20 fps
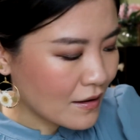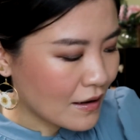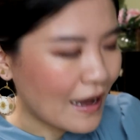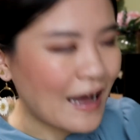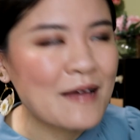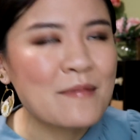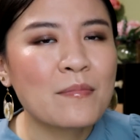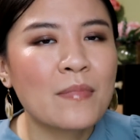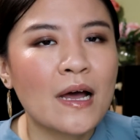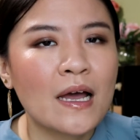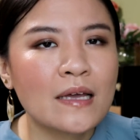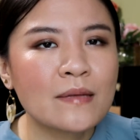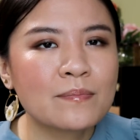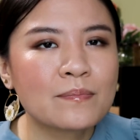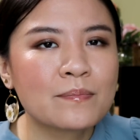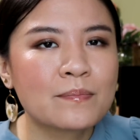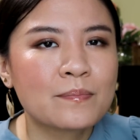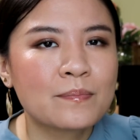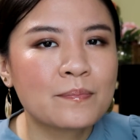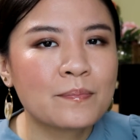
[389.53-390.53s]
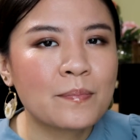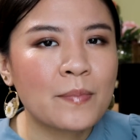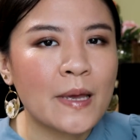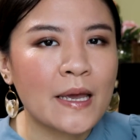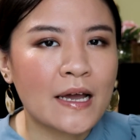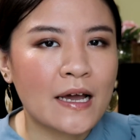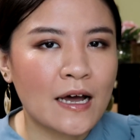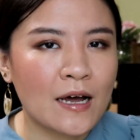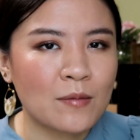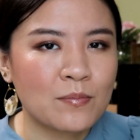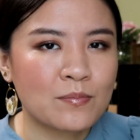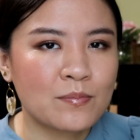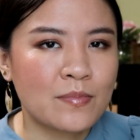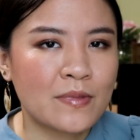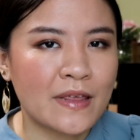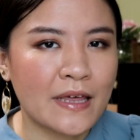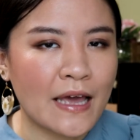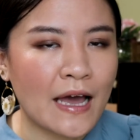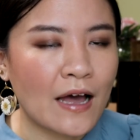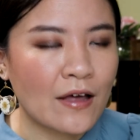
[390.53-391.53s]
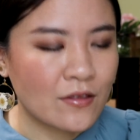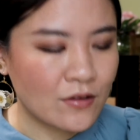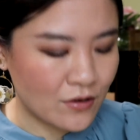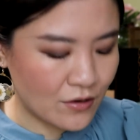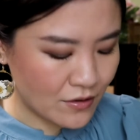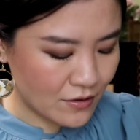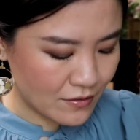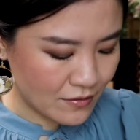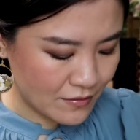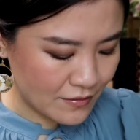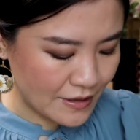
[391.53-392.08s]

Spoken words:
I might pick up the other